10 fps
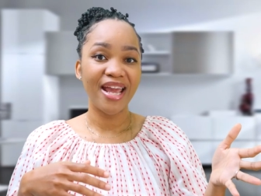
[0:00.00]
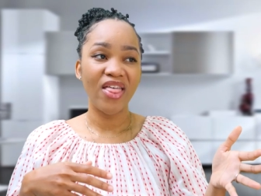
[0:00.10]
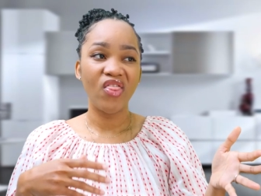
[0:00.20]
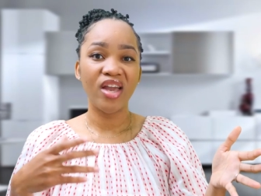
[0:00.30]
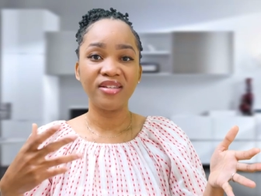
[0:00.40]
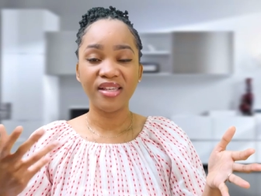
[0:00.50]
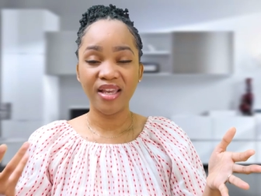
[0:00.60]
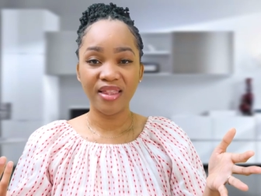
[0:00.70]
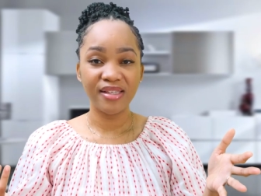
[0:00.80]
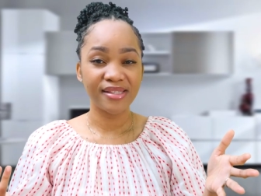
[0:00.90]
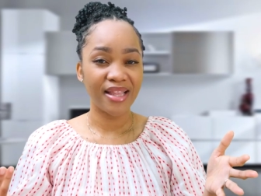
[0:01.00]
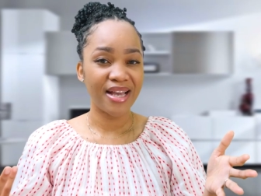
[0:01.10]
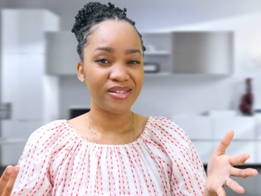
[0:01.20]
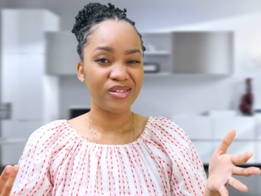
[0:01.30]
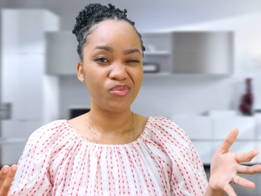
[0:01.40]
and then take these
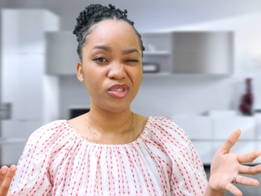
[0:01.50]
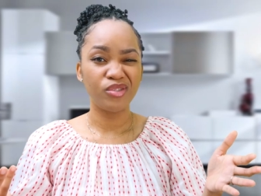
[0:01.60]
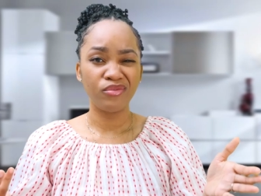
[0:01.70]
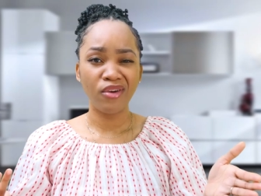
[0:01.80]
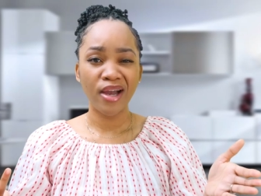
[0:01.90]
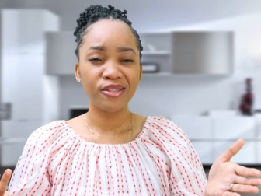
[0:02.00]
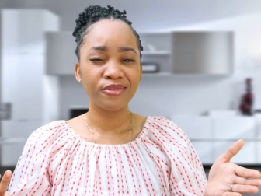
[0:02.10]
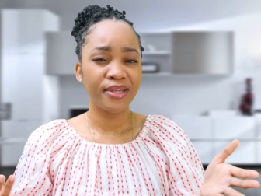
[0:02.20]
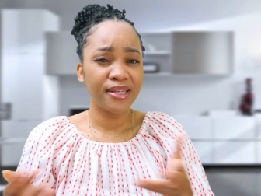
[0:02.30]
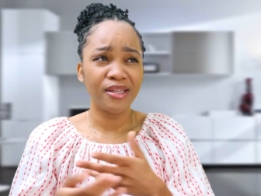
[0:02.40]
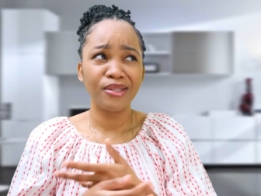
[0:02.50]
classes once you've graduated.